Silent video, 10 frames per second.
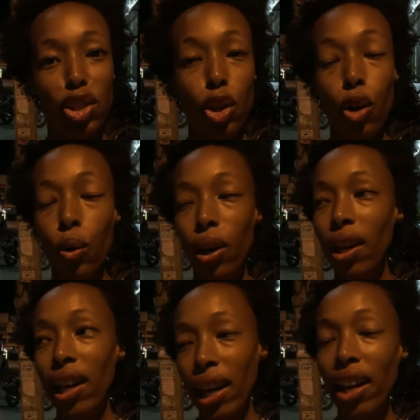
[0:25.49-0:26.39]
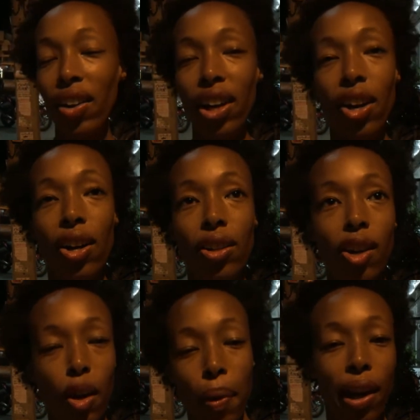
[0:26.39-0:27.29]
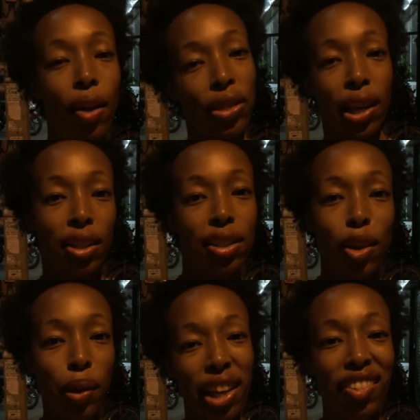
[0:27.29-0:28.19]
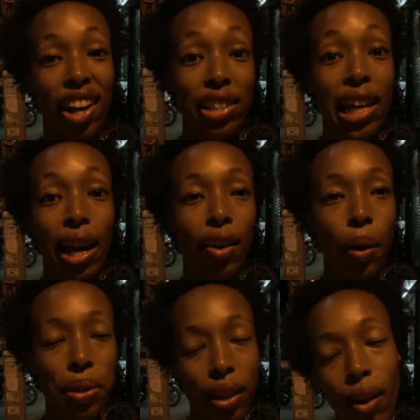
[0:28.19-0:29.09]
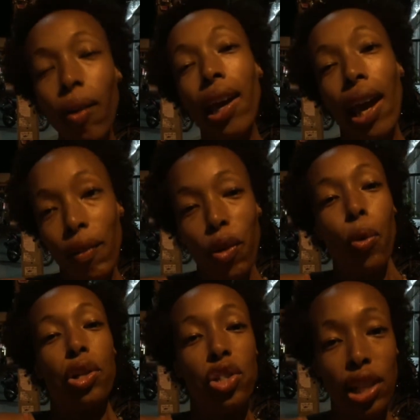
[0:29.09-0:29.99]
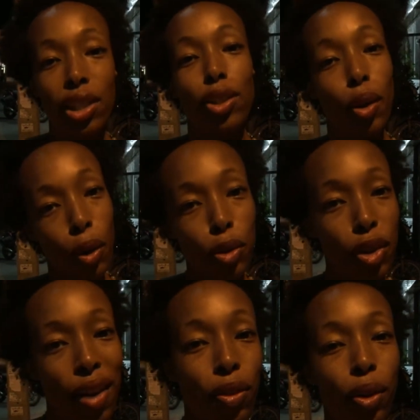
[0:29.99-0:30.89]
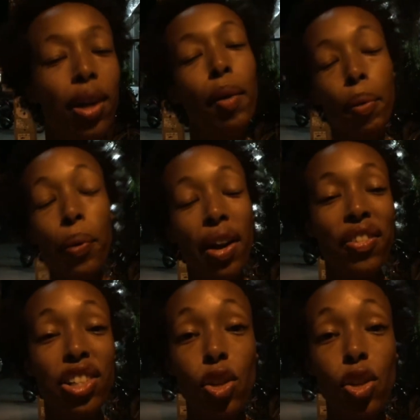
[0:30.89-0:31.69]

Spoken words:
So hearing her talk about how things, you know, get around town, I was like, okay, of course she can solo travel, but whatever.